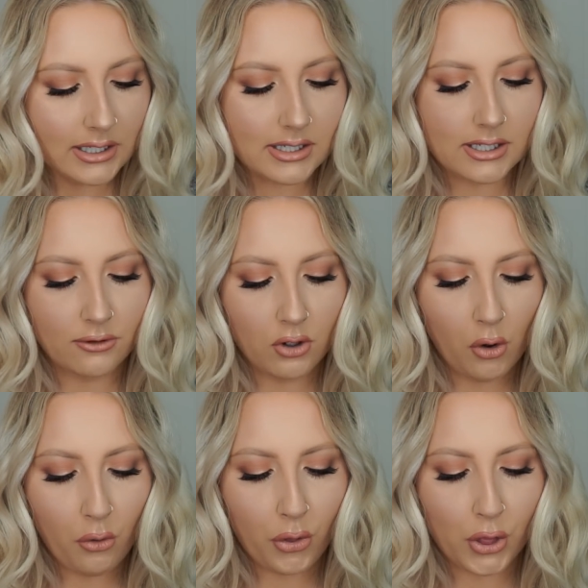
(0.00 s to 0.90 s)

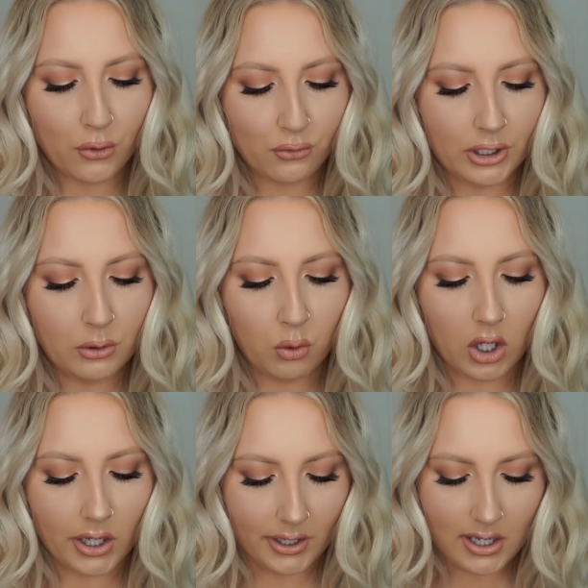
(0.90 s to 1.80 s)

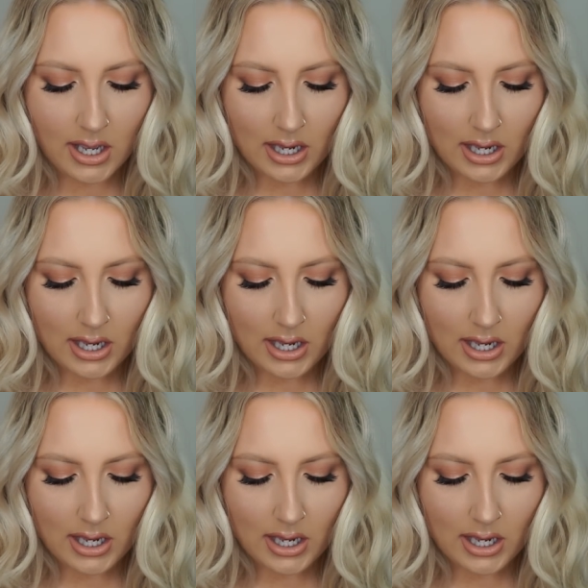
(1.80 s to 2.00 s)
031,